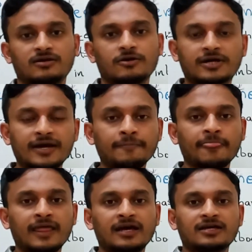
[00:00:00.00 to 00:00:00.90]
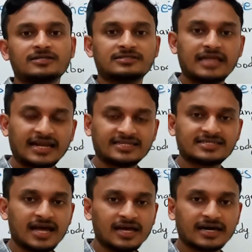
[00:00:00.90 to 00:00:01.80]
Okay, that
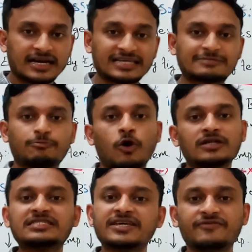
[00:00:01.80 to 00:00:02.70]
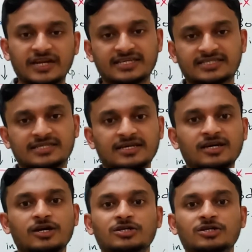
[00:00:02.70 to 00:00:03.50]
is the responsiveness.